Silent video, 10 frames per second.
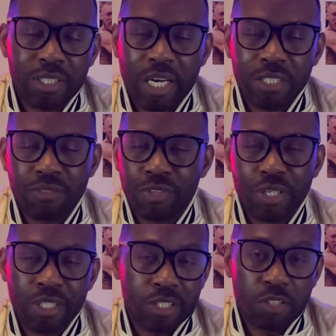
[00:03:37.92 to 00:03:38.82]
Tyson Fury
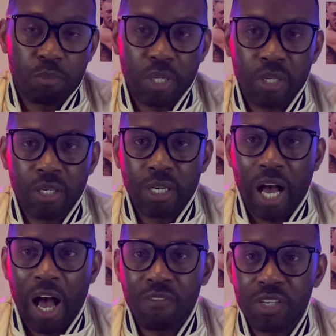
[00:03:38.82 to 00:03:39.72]
because he's bigger.
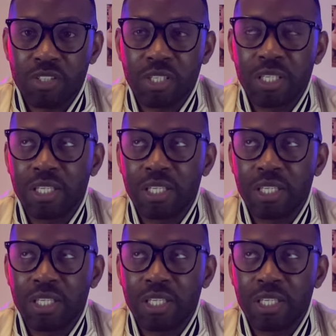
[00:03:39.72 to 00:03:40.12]
Obviously,